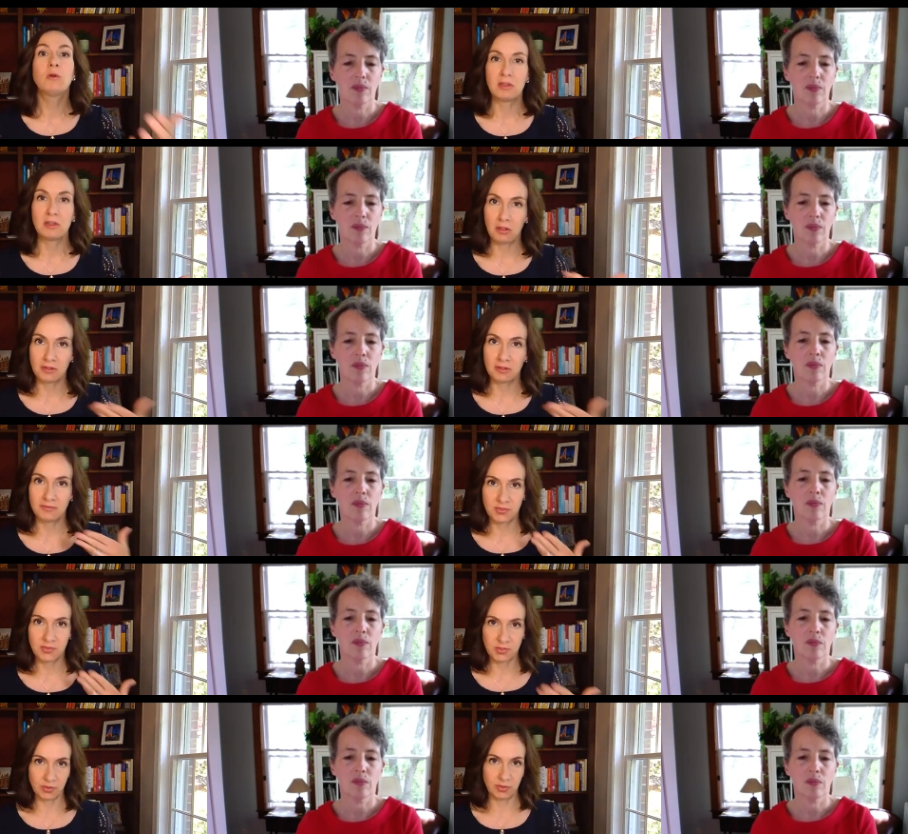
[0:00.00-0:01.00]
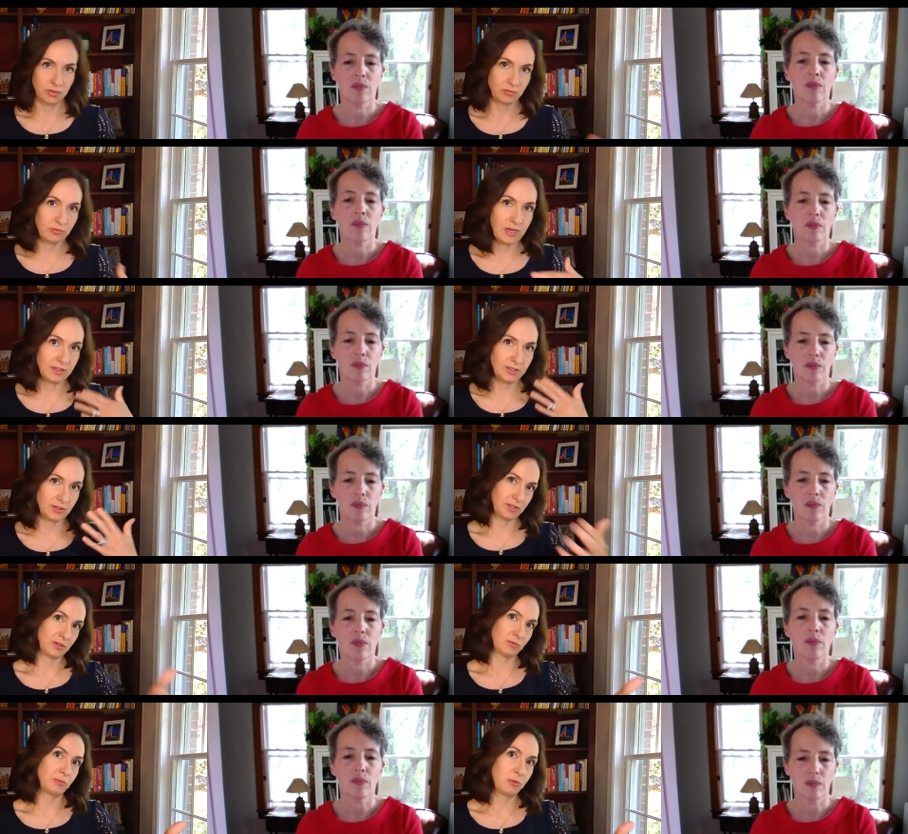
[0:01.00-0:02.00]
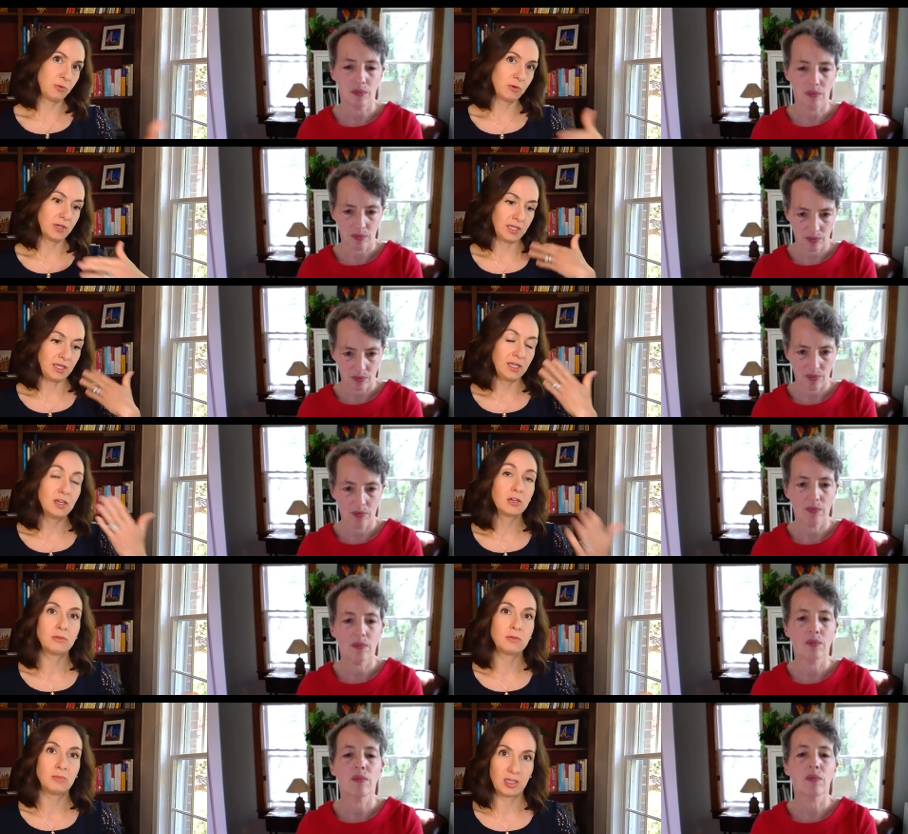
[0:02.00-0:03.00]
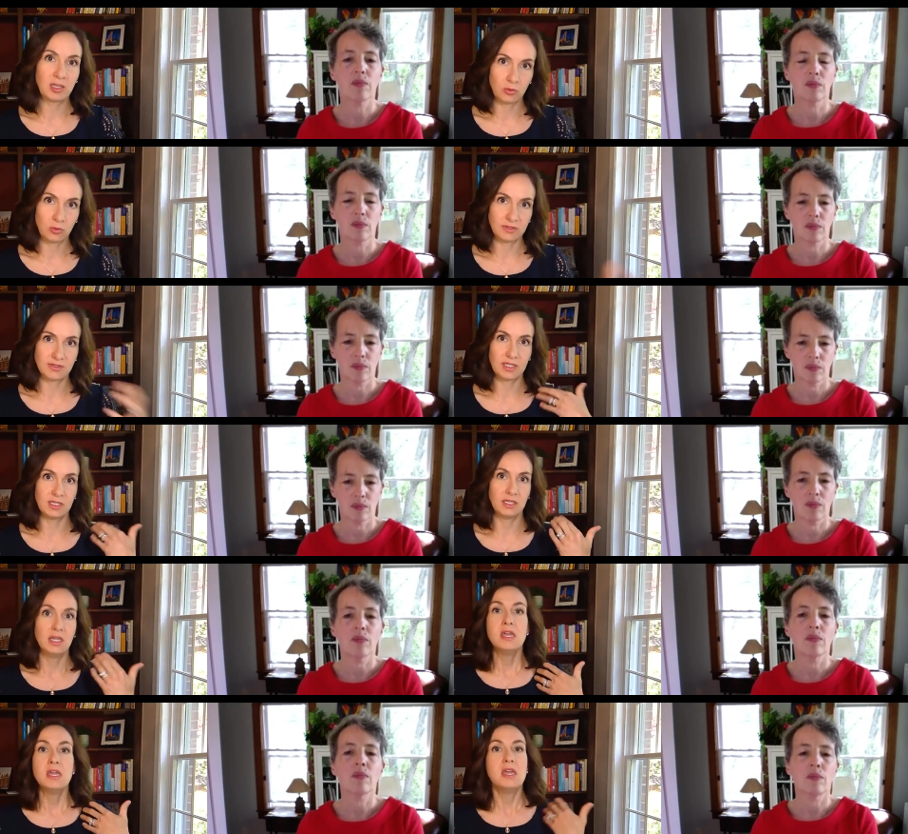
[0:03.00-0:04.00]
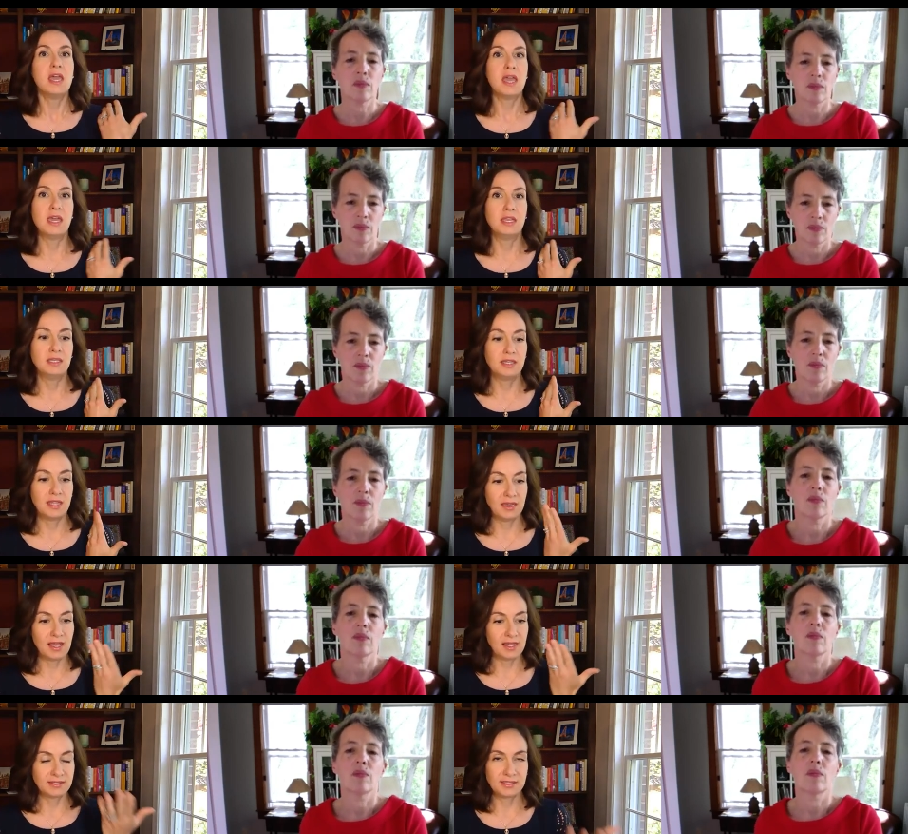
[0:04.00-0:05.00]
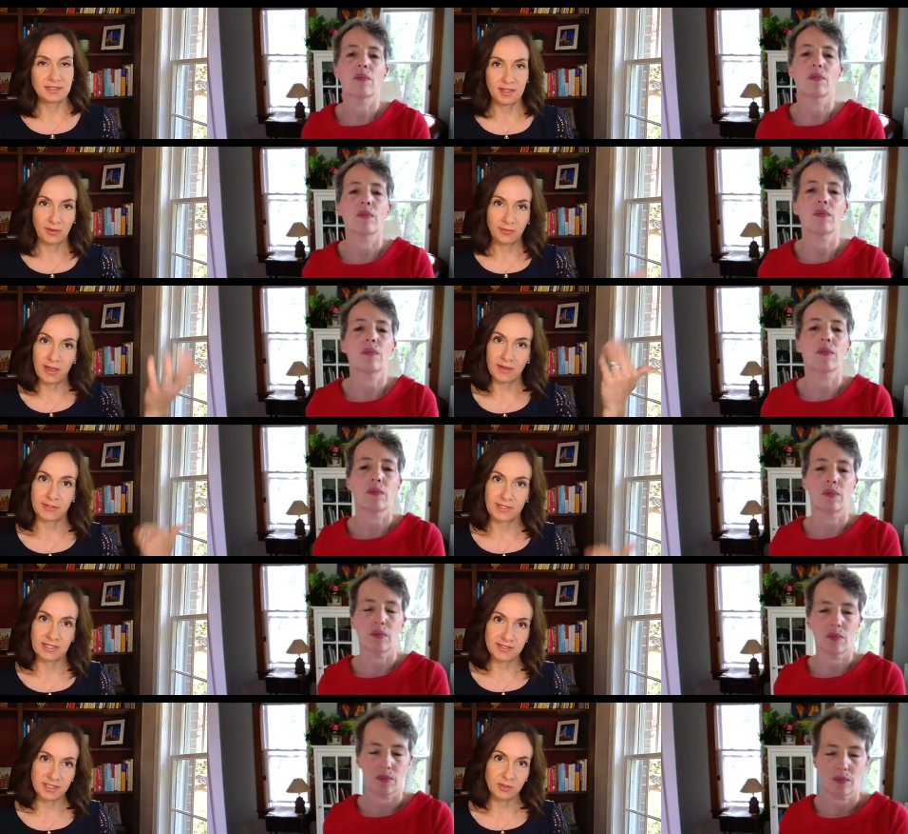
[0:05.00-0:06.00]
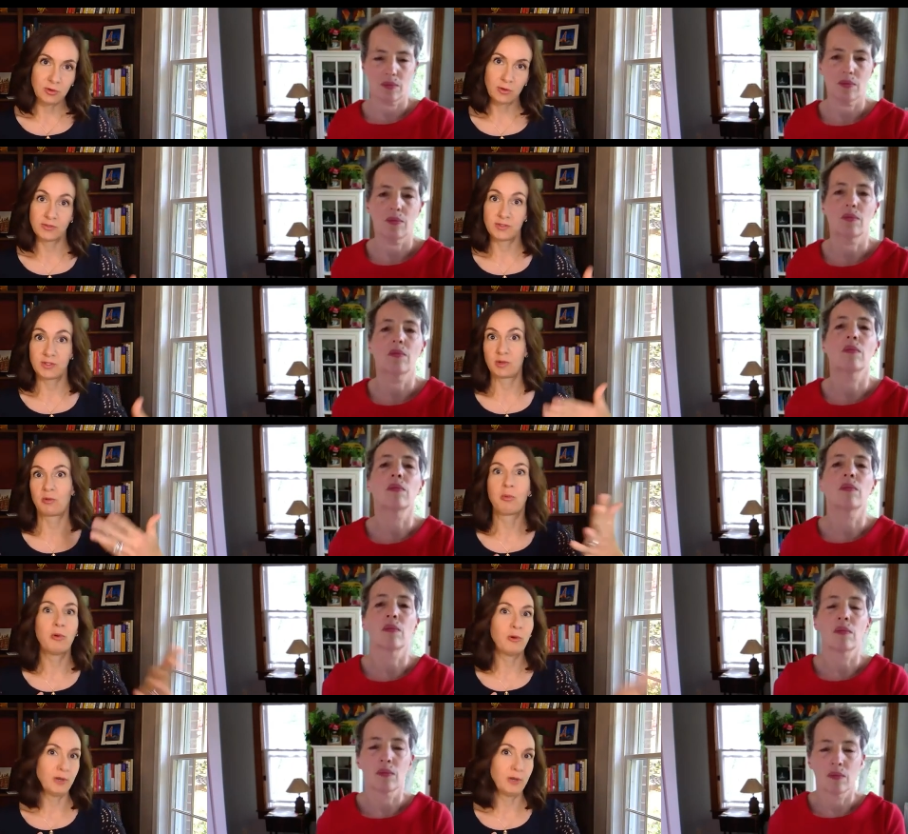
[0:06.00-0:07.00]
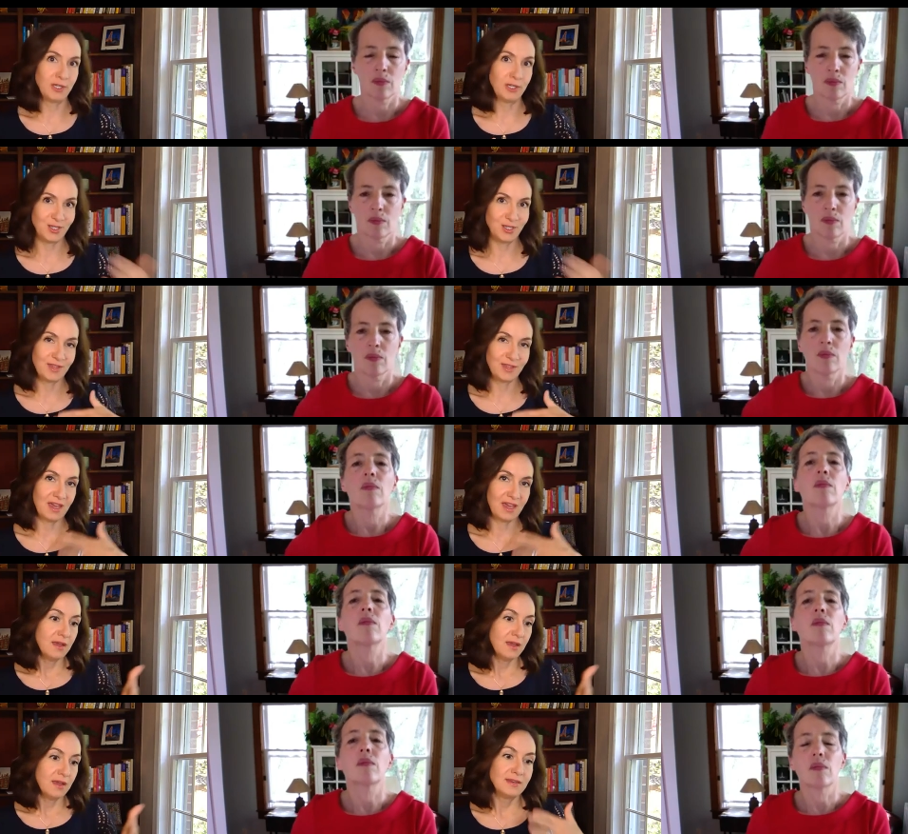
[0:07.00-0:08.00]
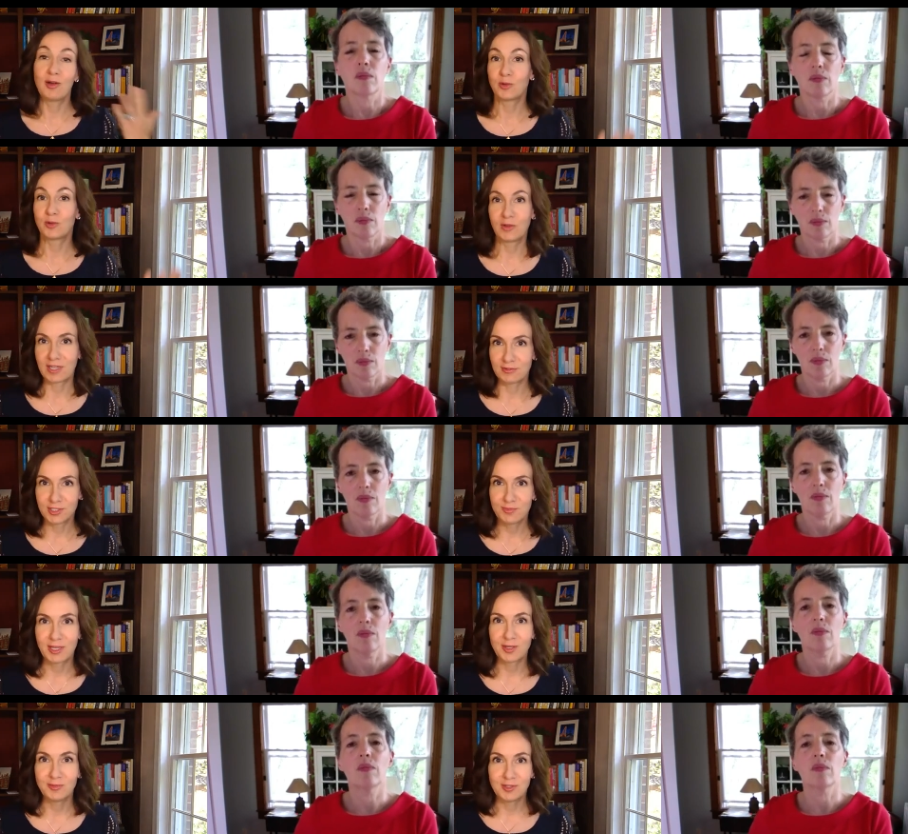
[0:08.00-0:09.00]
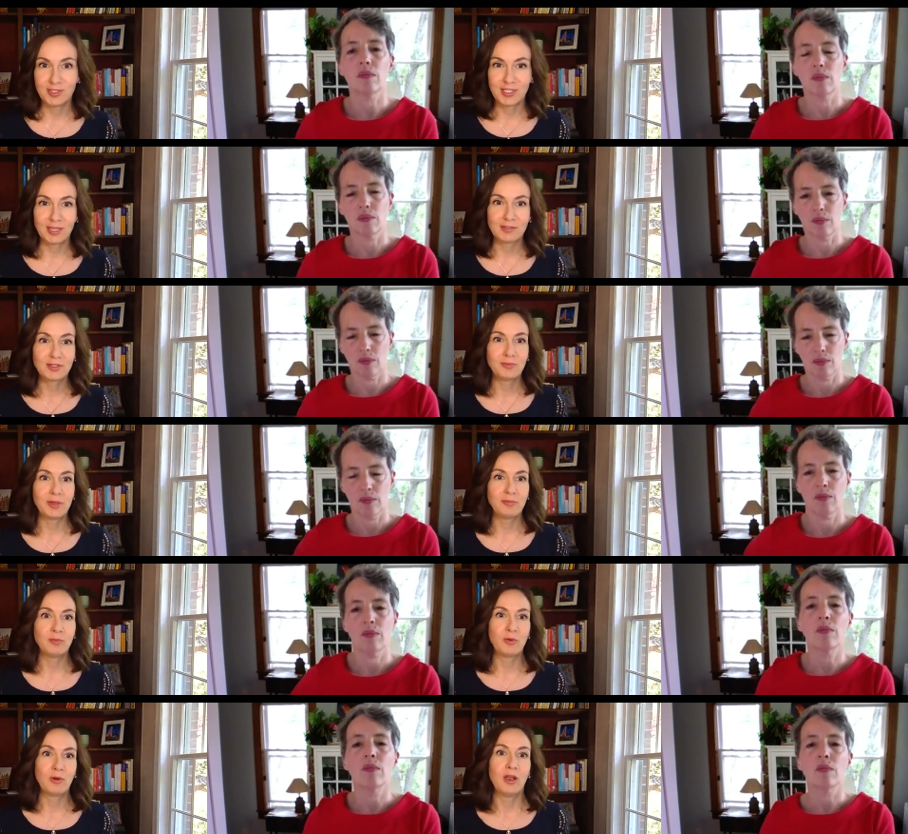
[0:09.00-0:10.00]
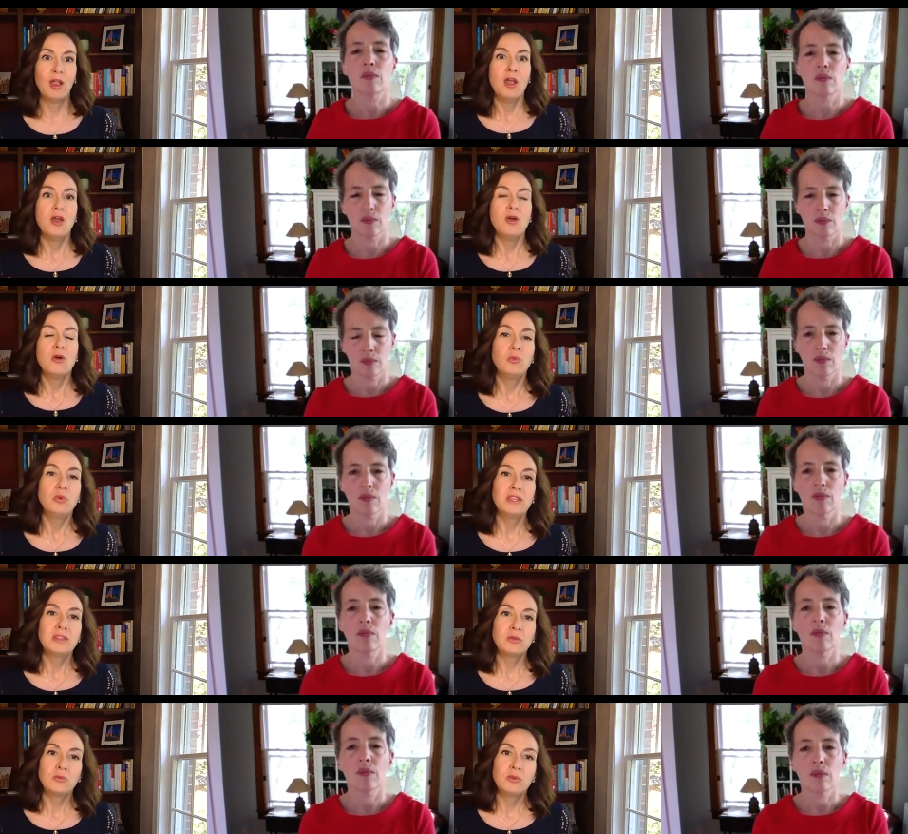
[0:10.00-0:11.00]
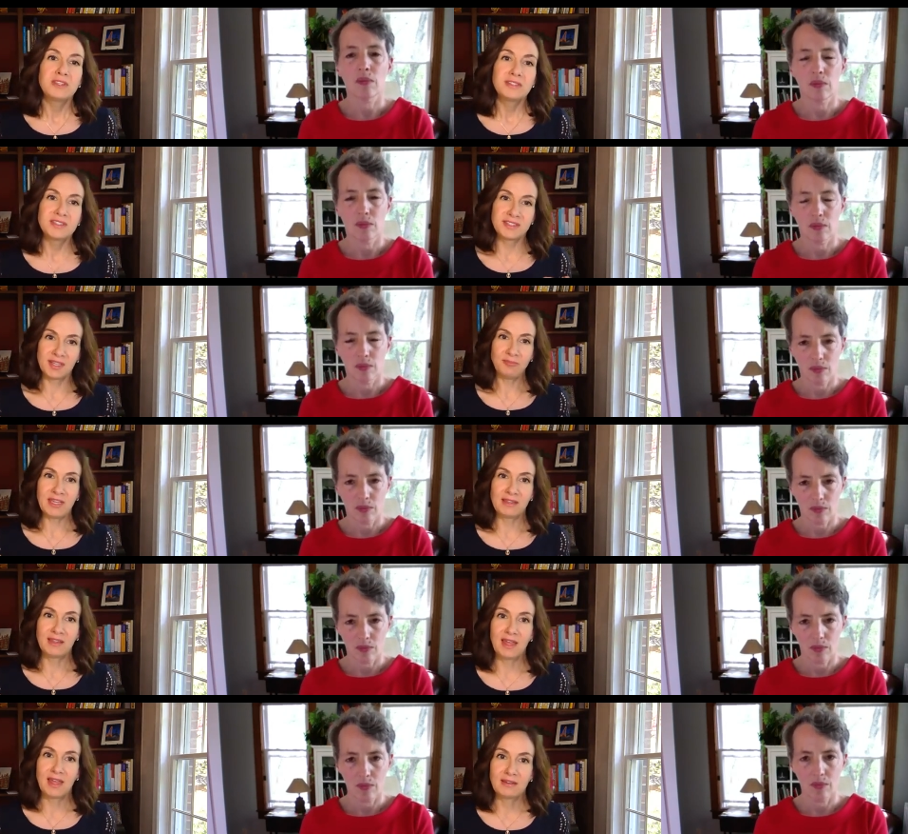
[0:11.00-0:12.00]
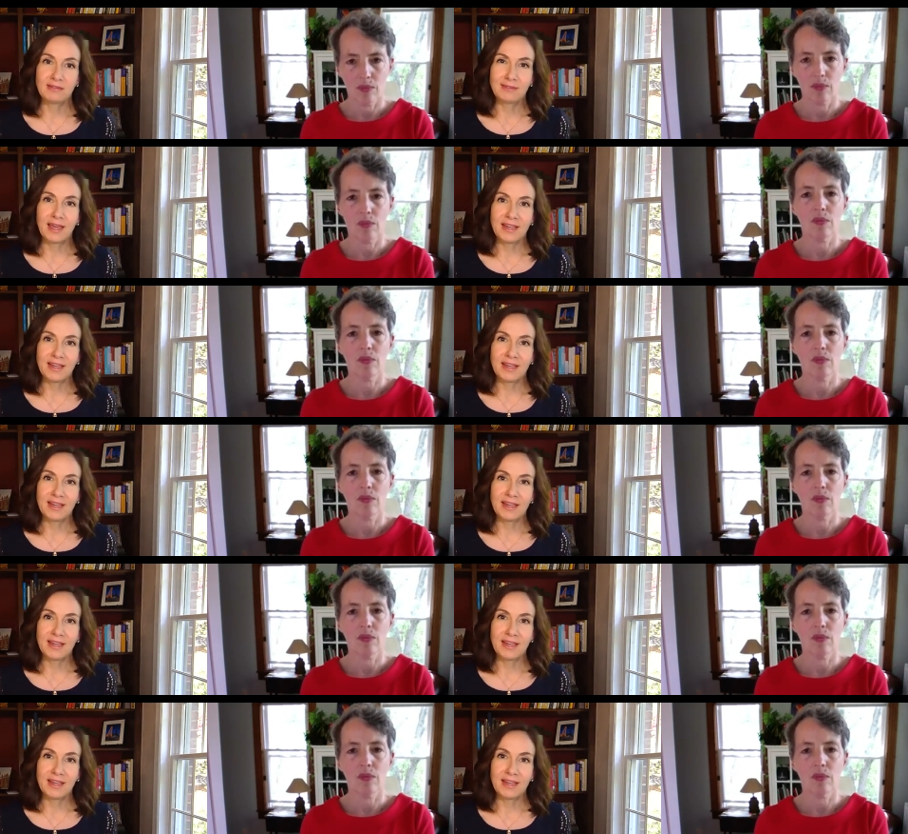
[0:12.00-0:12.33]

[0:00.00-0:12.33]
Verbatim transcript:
Speaker 1: all of this to you, right? They're, they're reporting, here are my goals. And, and then as the self-efficacy grows, they're reporting to you that now I'm going out into my community a little bit more. With, with something like life